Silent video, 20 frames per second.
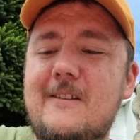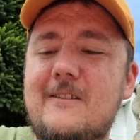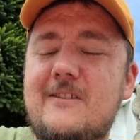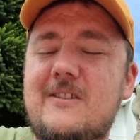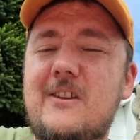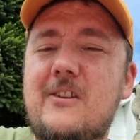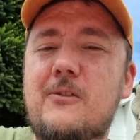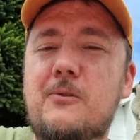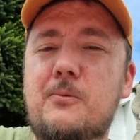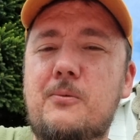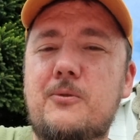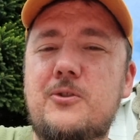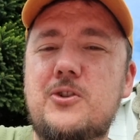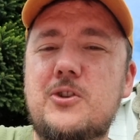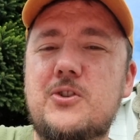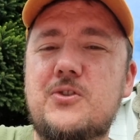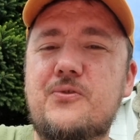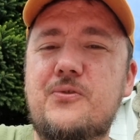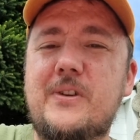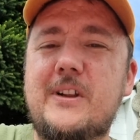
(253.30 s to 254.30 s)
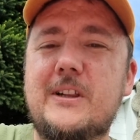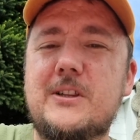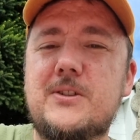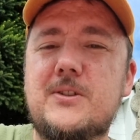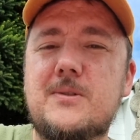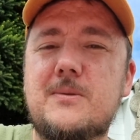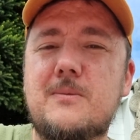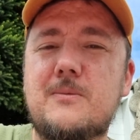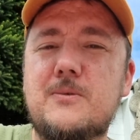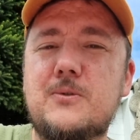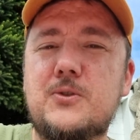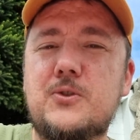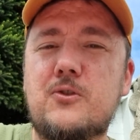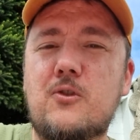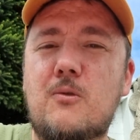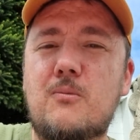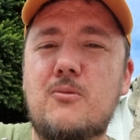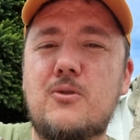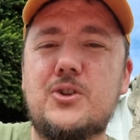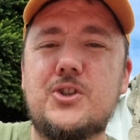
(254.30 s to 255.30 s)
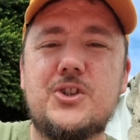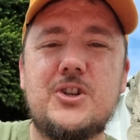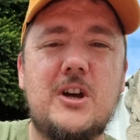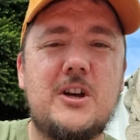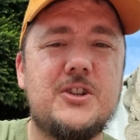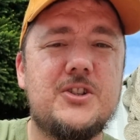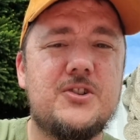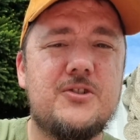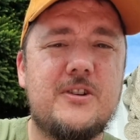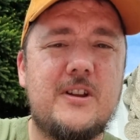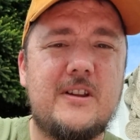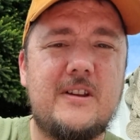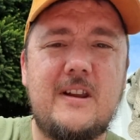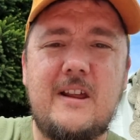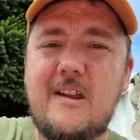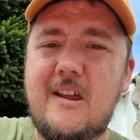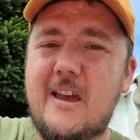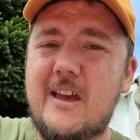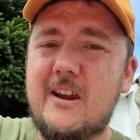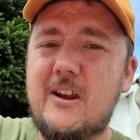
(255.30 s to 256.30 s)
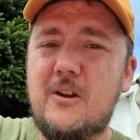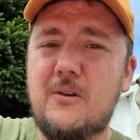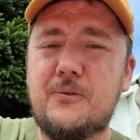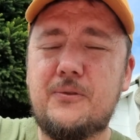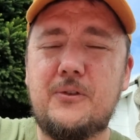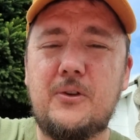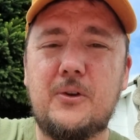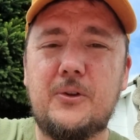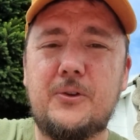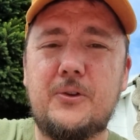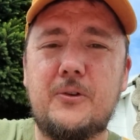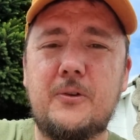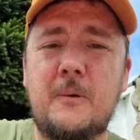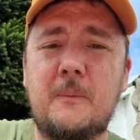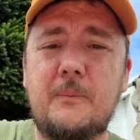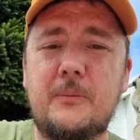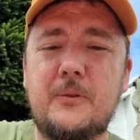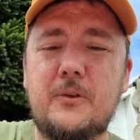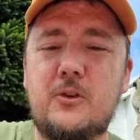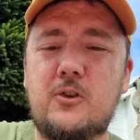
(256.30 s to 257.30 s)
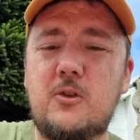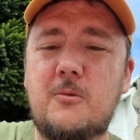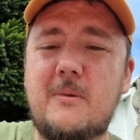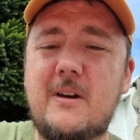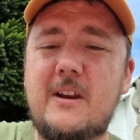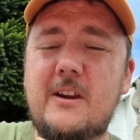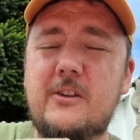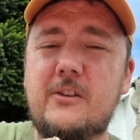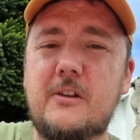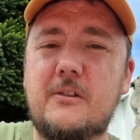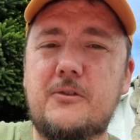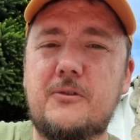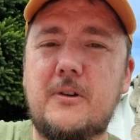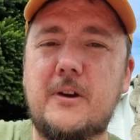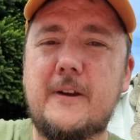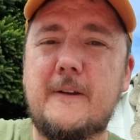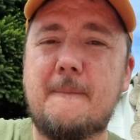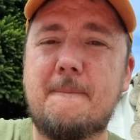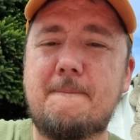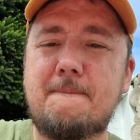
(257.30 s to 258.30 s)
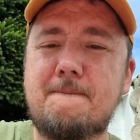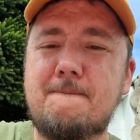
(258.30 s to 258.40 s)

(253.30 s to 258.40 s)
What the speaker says: this just feels so much nicer than any of the other chromatics I've tried.